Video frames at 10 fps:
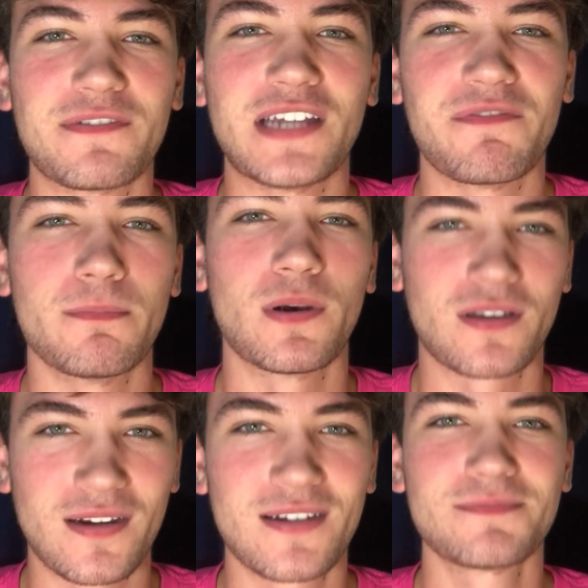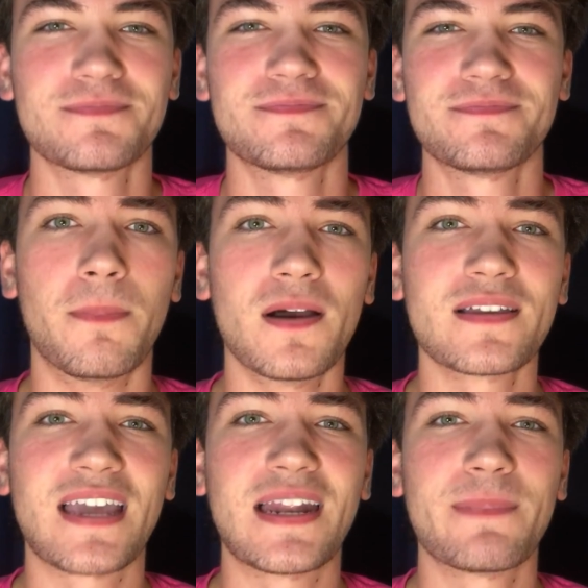for Devin Booker?
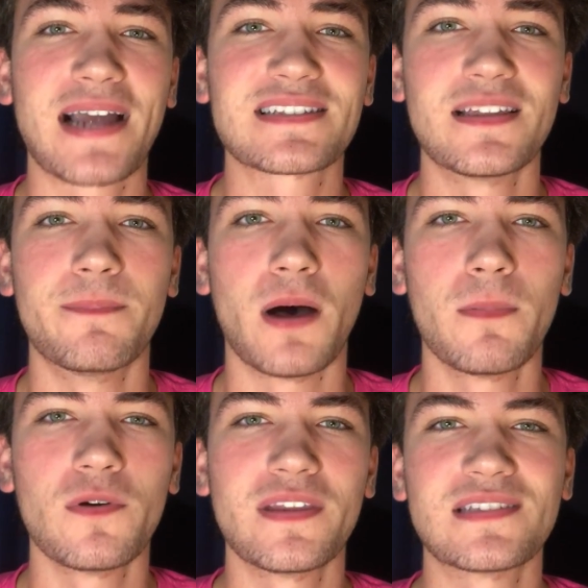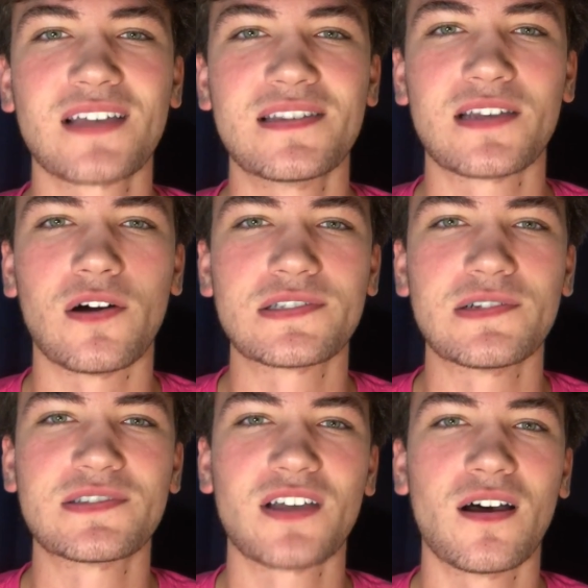But getting back to the bubble, the Suns
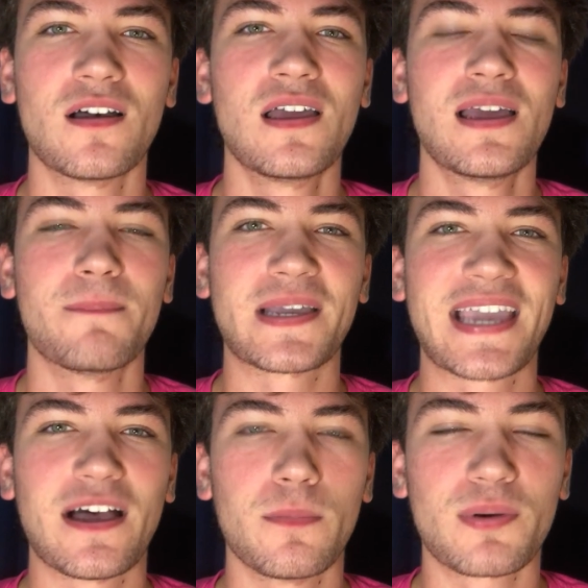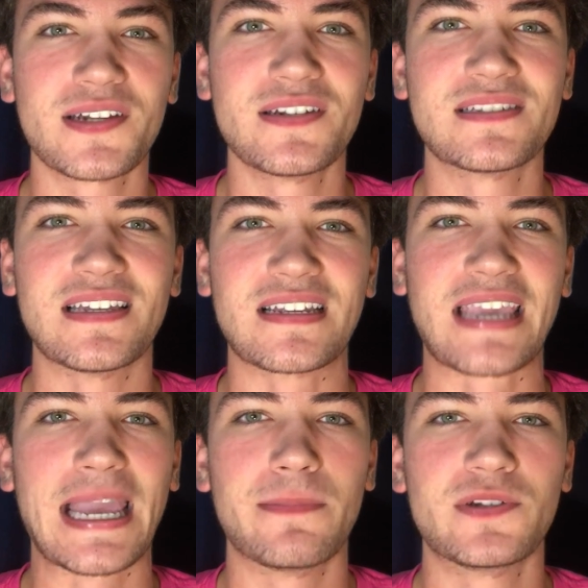also saw Mikal Bridges and
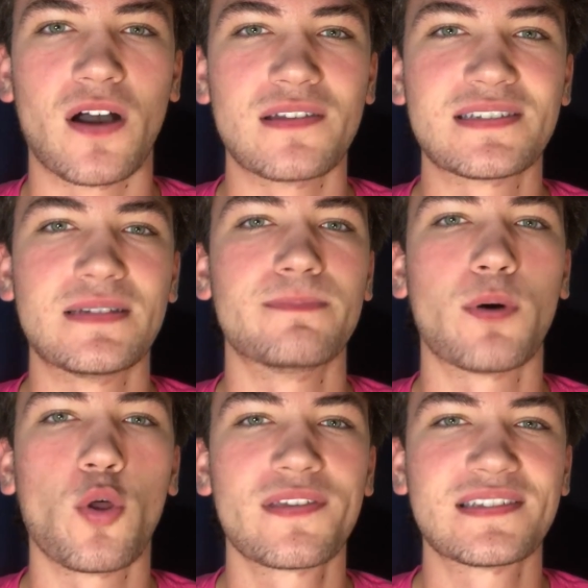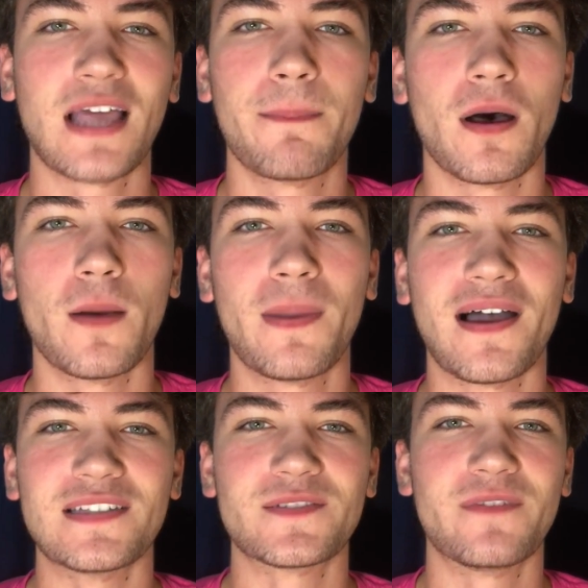Cam Johnson both step up
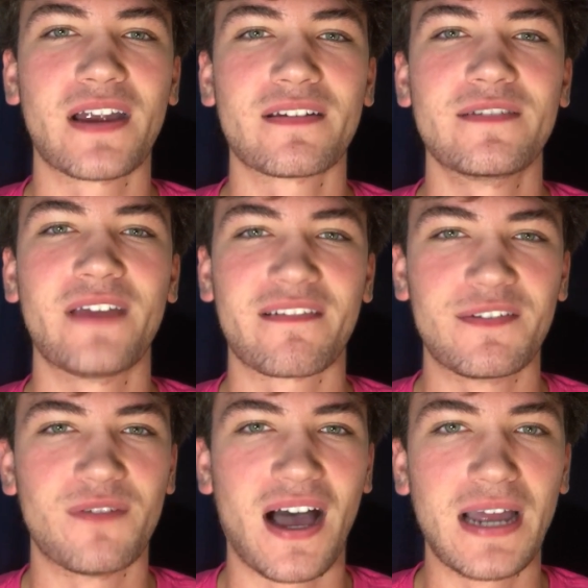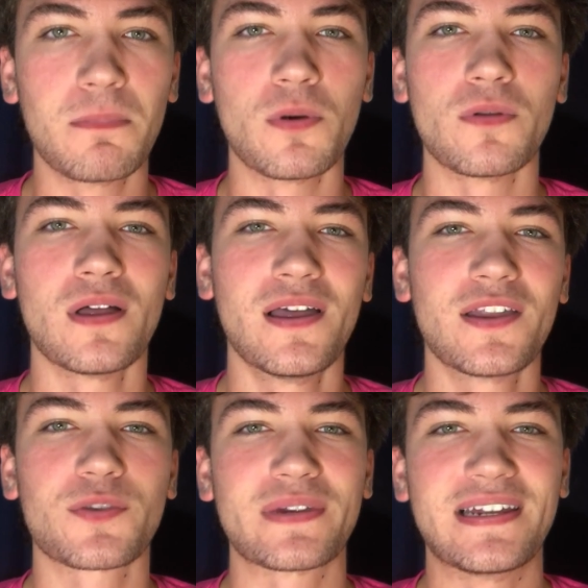as very, very viable
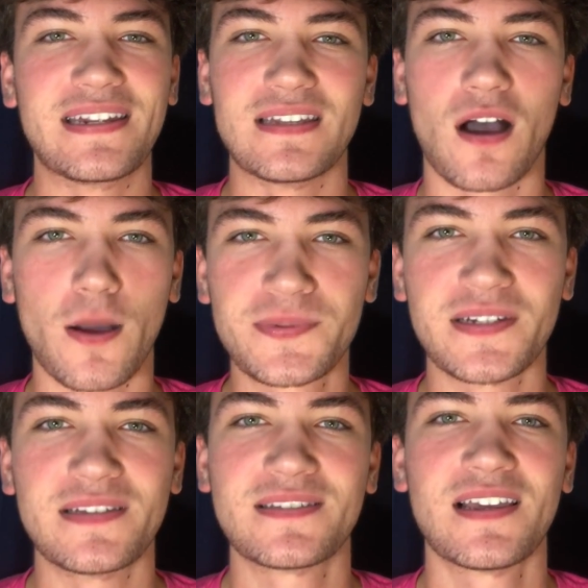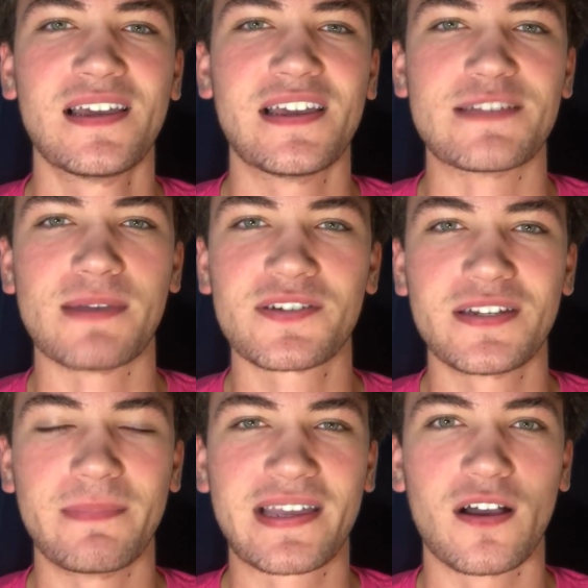3-and-D options,
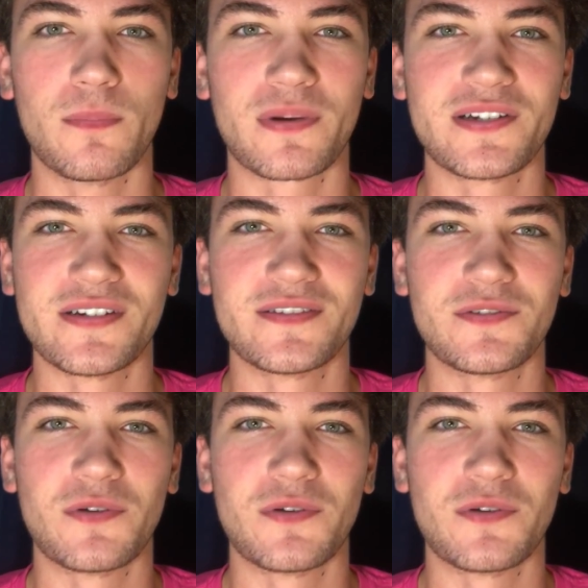especially Mikal Bridges,